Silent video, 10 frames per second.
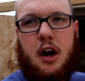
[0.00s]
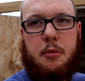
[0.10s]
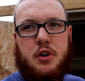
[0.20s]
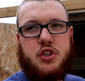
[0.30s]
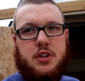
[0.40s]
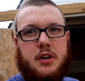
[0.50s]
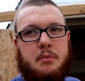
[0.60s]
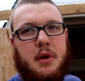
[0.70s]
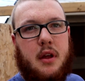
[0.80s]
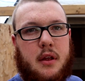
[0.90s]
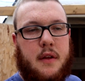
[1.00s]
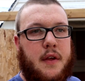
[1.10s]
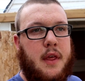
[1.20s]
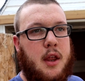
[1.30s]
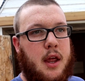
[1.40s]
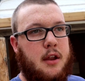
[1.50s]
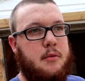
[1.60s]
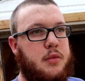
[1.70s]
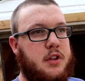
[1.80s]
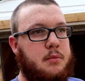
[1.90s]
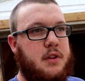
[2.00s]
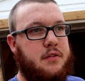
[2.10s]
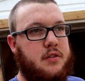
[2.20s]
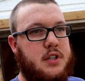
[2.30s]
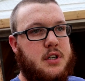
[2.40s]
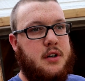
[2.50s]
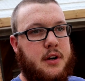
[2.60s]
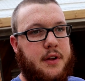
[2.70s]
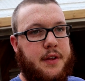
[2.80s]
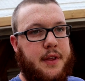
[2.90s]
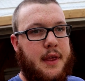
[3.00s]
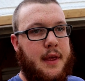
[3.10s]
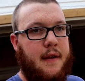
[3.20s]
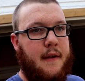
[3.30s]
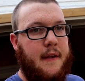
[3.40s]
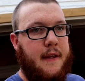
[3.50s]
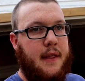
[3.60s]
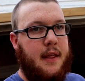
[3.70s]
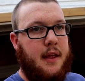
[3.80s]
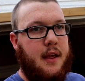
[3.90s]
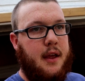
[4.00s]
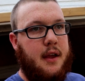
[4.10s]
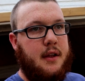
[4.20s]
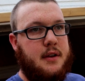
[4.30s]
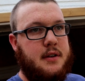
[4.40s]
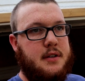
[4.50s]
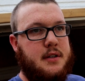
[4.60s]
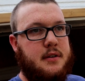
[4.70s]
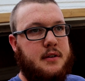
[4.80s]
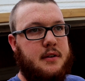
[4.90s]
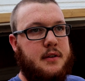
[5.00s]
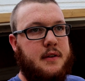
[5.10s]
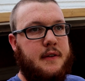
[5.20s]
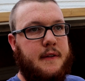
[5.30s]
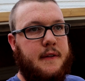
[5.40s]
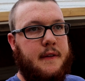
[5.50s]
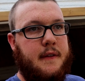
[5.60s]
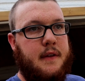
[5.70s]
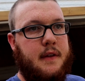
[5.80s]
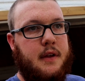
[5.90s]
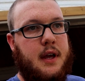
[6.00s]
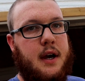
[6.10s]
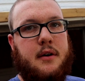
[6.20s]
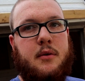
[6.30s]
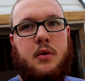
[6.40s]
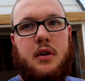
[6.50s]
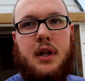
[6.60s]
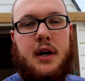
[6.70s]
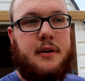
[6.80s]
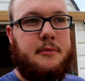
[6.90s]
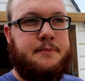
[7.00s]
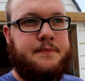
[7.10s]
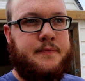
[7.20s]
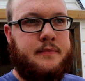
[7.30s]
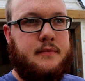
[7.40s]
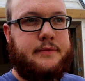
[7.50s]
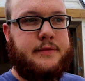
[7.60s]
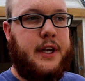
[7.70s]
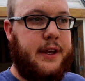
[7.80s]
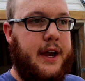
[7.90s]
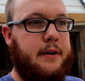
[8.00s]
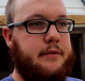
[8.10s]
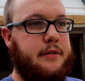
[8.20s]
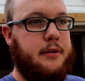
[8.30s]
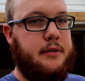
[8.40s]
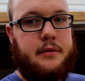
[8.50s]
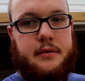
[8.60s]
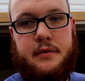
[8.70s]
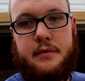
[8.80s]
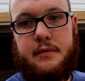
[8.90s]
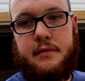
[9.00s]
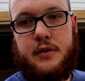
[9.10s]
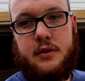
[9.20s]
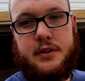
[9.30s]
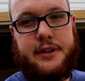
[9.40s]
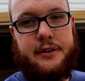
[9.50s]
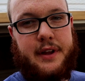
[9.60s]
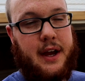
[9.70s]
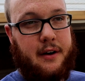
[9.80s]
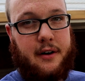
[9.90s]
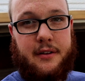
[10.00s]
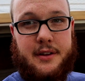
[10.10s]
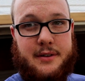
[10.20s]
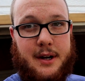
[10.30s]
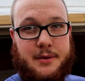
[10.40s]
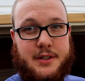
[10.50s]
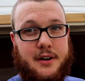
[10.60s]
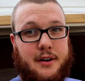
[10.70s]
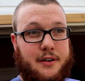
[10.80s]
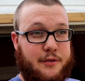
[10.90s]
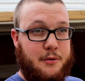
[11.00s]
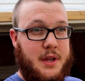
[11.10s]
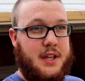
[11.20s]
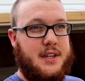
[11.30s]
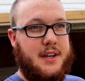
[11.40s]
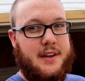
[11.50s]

butcher them and put them in the freezer, and yeah, we'll have them for food. So yeah, all these rabbits are for meat.